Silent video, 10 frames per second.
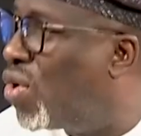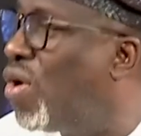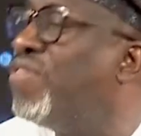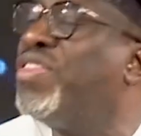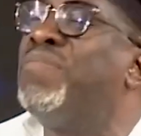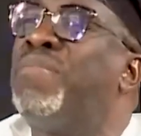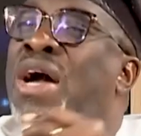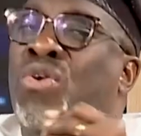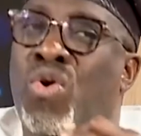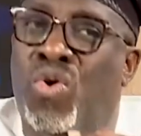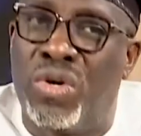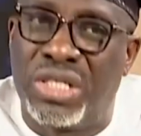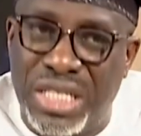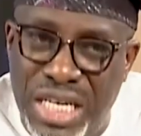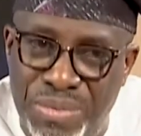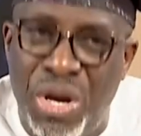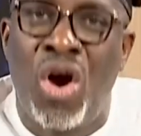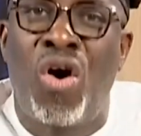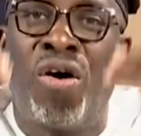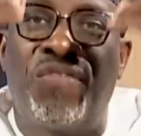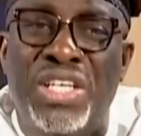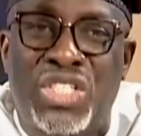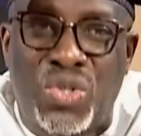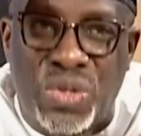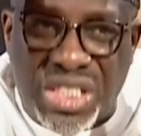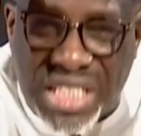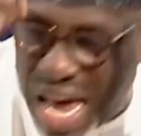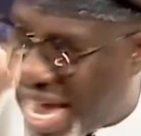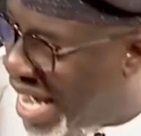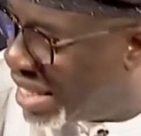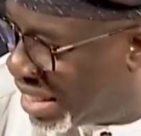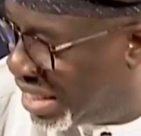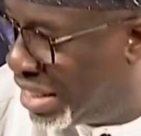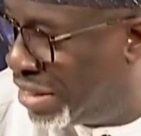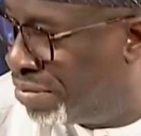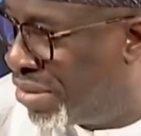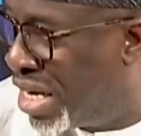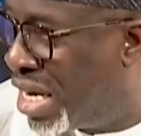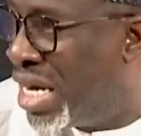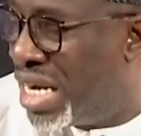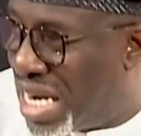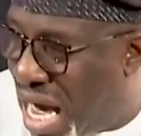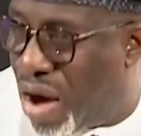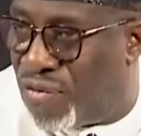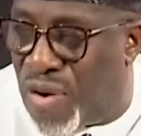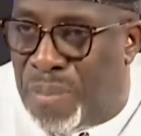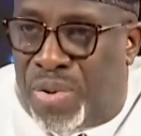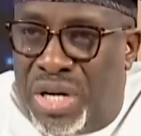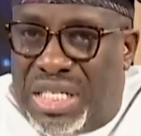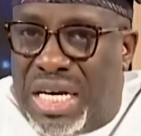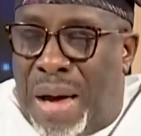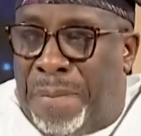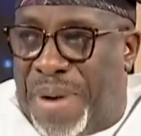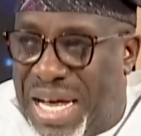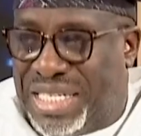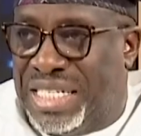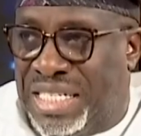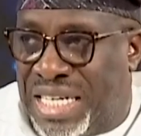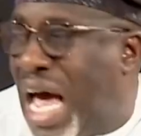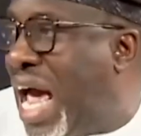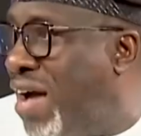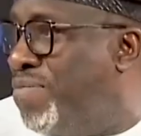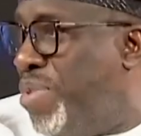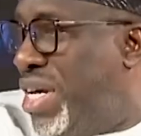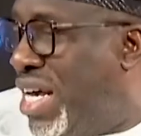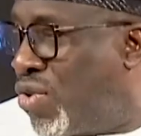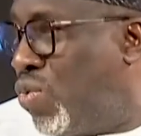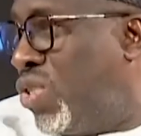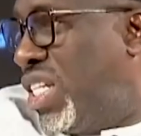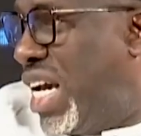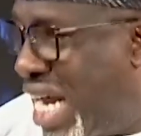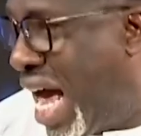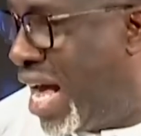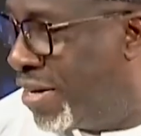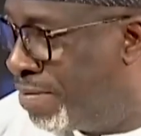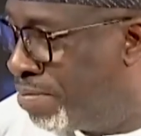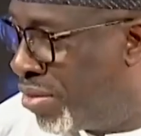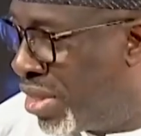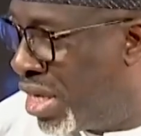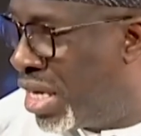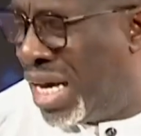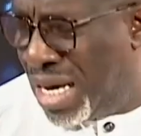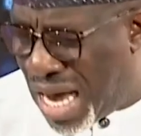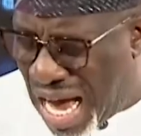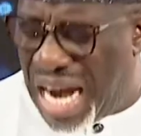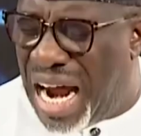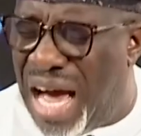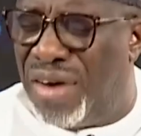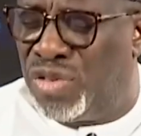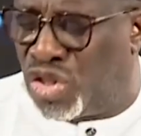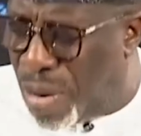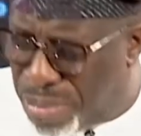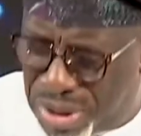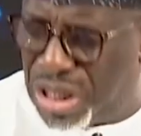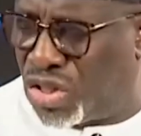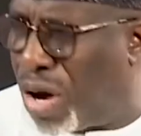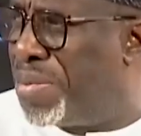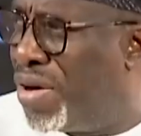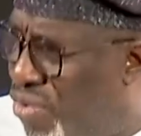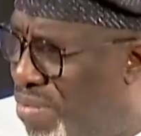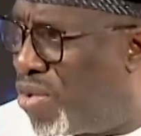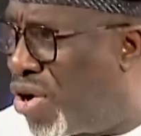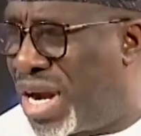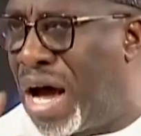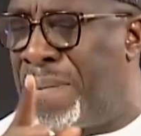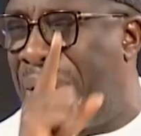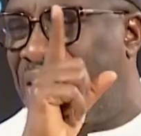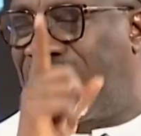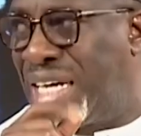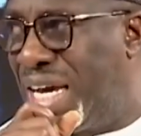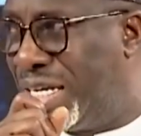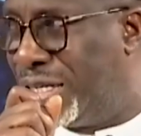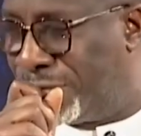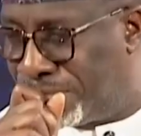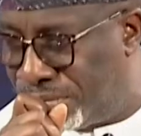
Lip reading: of the microcosm of the society. Now, for political parties, I have been a crusader, and I have doubled it up even more now by saying,